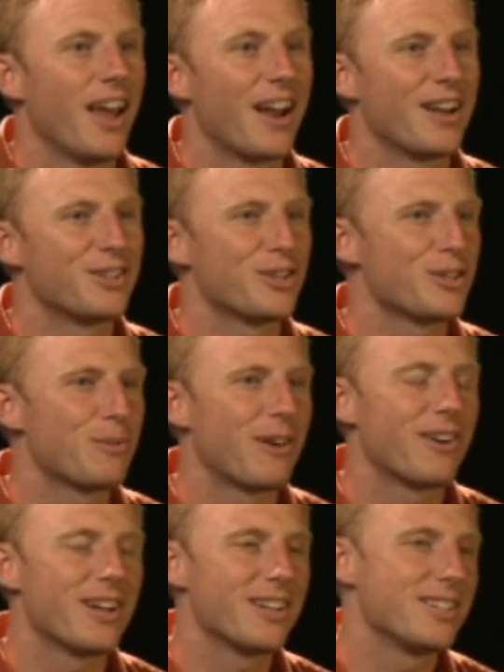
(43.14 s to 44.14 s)
And I was just
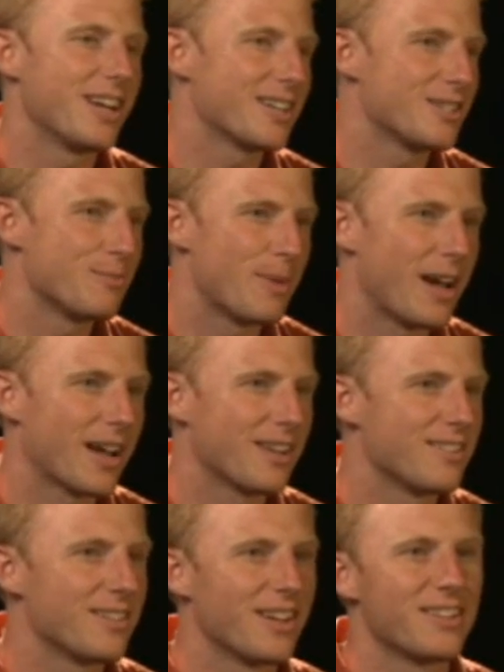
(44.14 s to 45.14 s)
about ready to text him
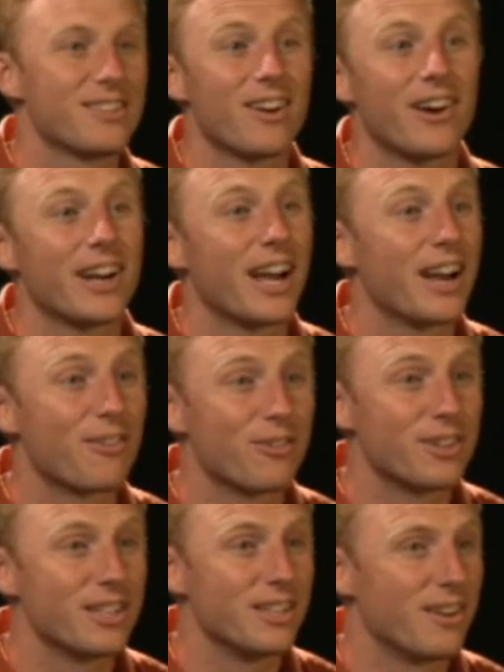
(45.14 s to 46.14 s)
back and say, sorry, I
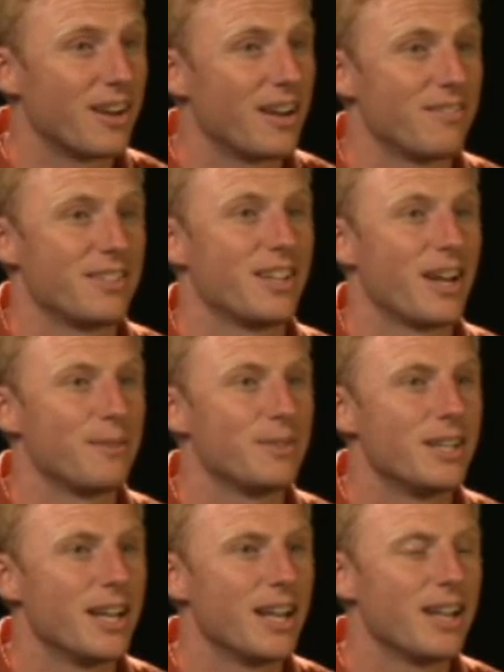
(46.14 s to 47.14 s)
really don't have the
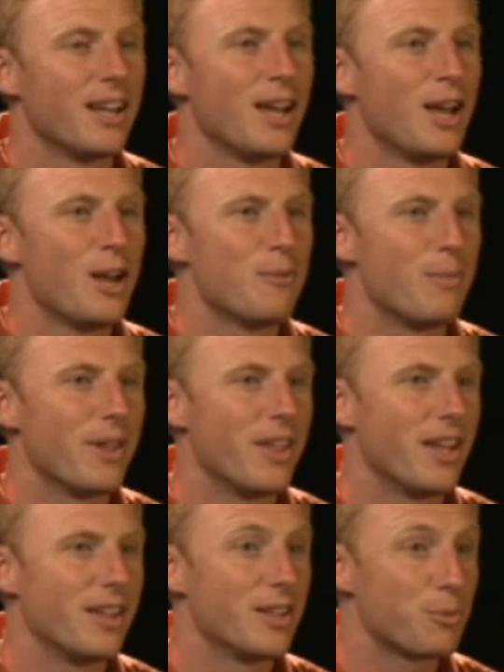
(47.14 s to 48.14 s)
time today.
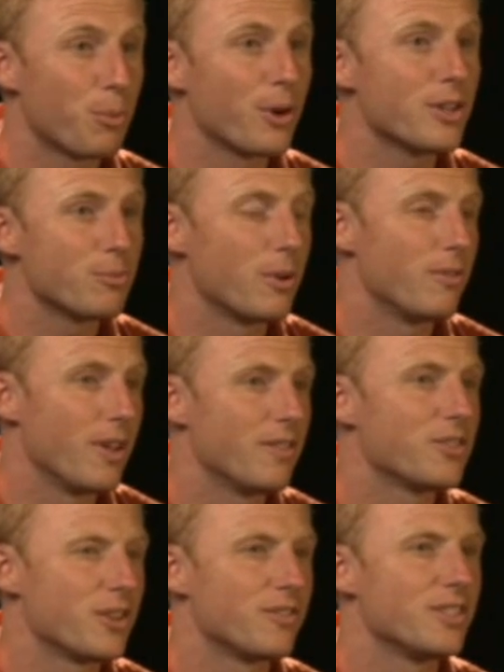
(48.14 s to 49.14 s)
But then this principle of
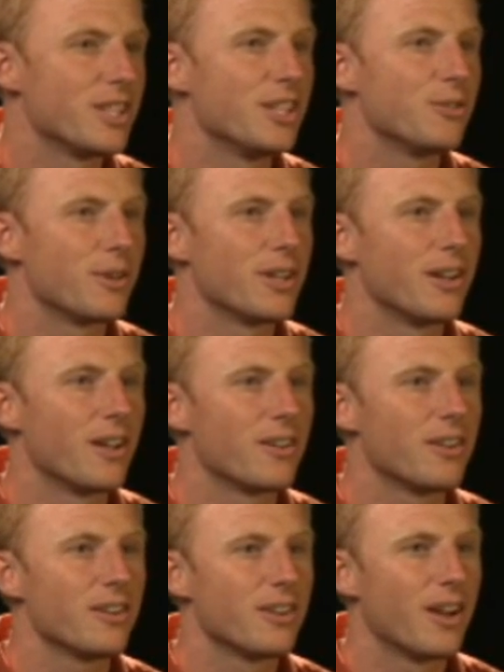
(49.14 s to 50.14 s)
love, serve, and teach one
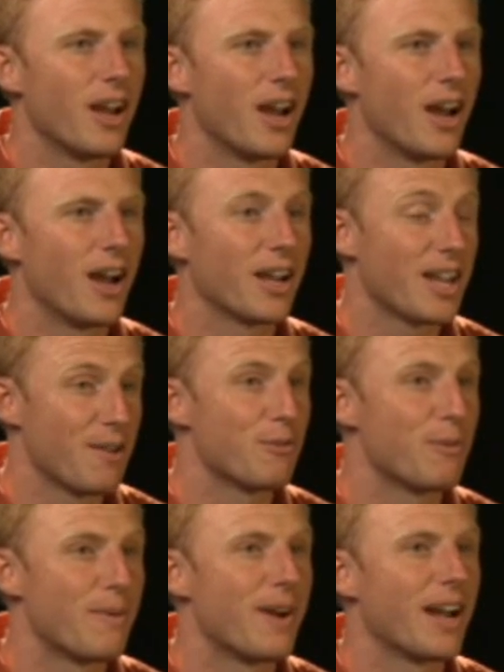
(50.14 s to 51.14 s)
another
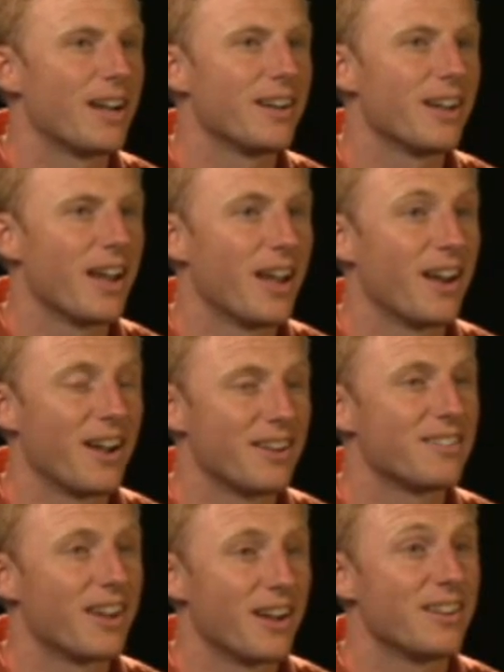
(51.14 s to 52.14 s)
came to my mind, and I
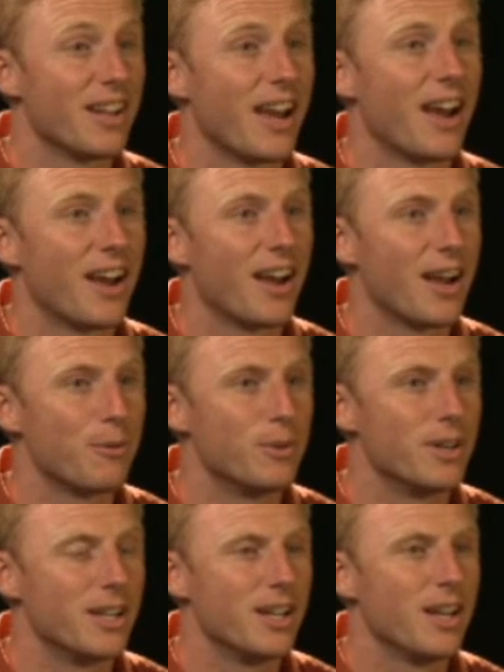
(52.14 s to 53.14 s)
decided, yeah, I
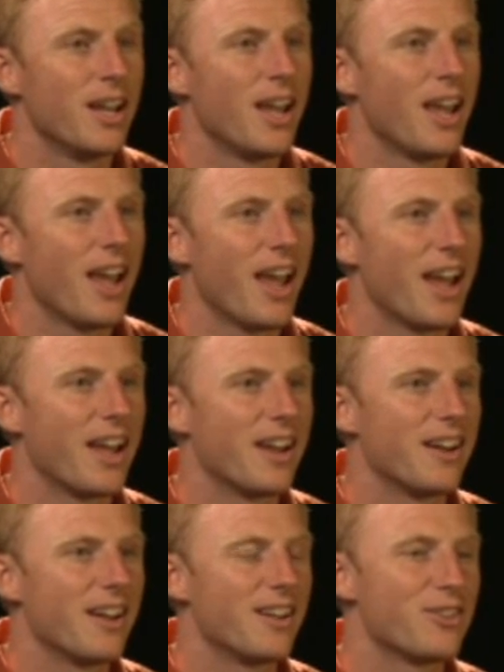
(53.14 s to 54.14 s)
would.
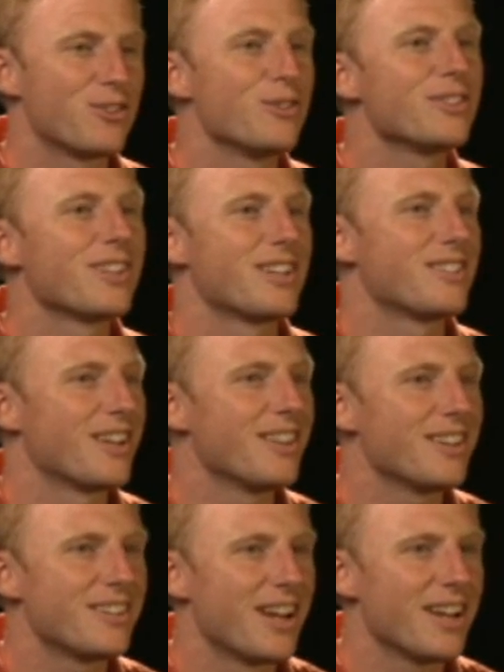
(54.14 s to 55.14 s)
And as soon as I
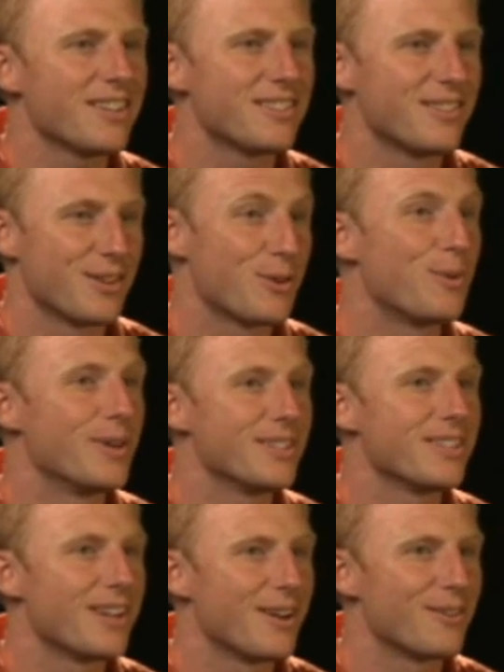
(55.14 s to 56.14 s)
sent the text, the
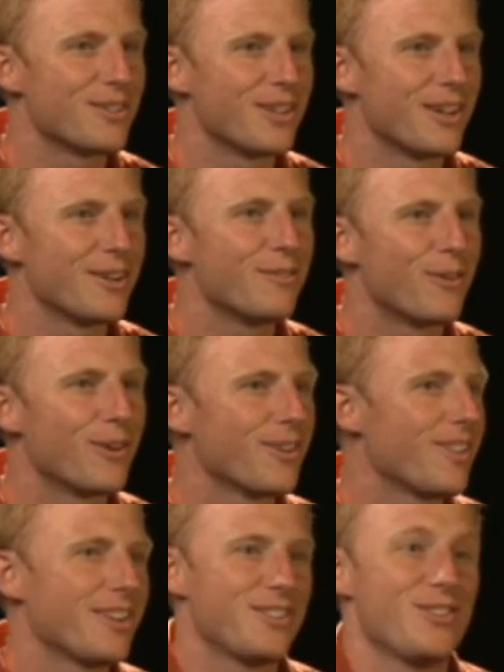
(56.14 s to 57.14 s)
quiz that I was studying
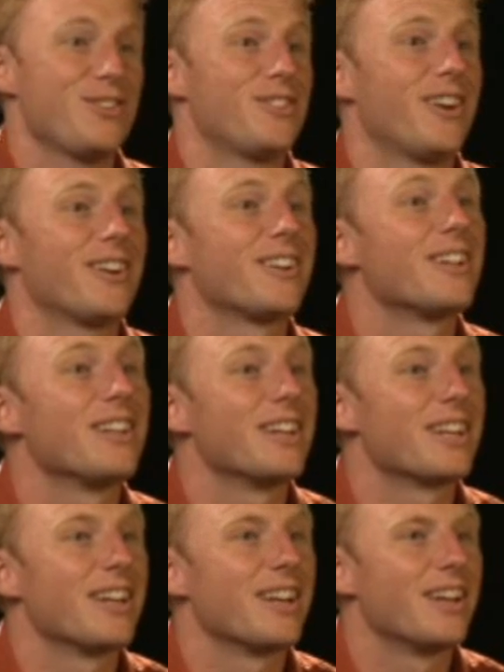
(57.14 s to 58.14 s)
for, things just started
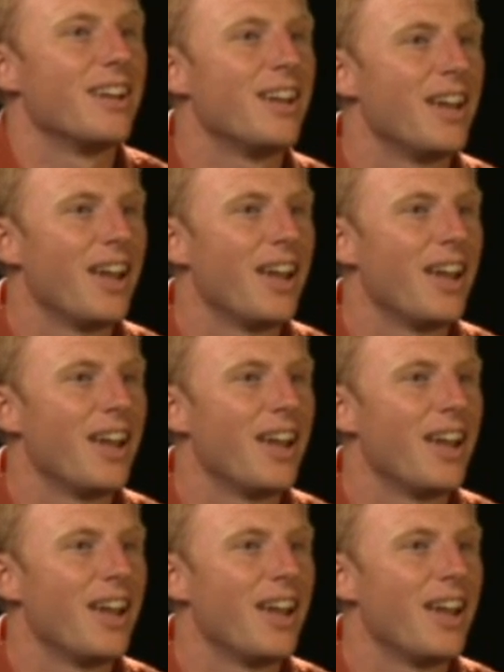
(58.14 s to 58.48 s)
clicking.